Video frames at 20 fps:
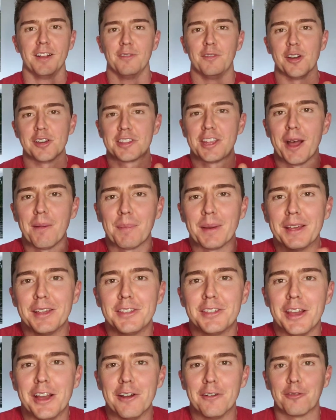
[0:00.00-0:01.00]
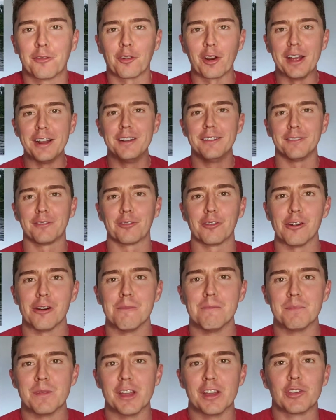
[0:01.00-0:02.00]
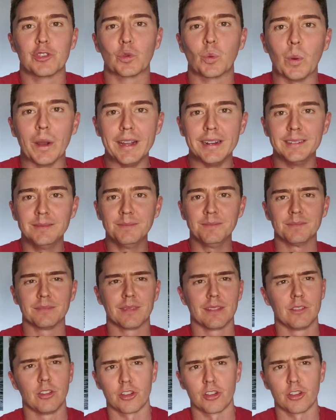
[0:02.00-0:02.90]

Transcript: First up is Fred from Sweden.